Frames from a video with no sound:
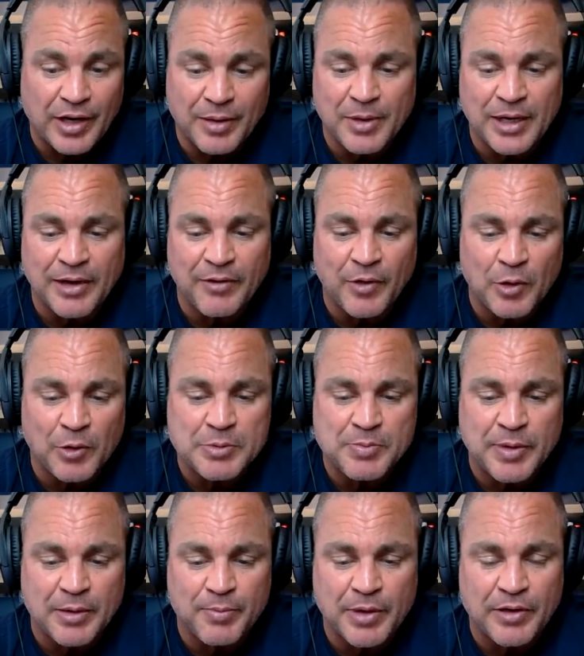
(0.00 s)
I mean, I've always
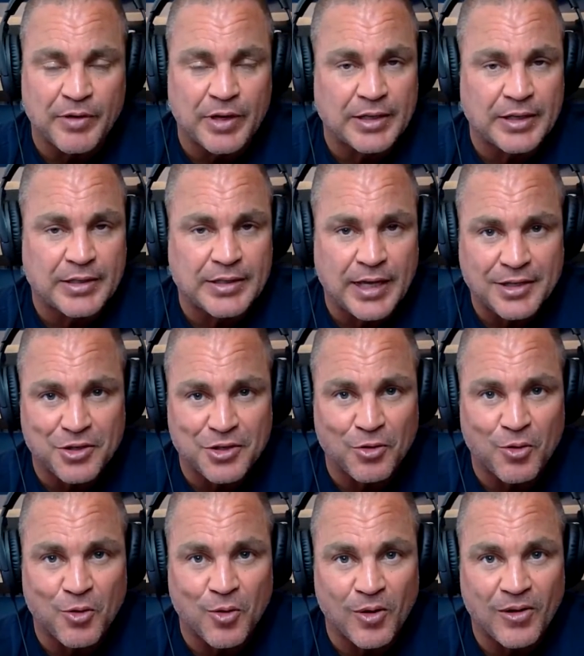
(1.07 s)
been a bit of an attention
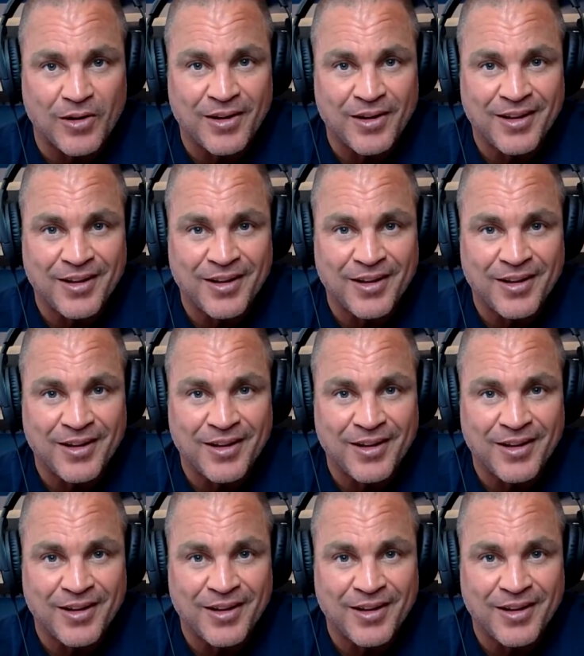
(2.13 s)
whore,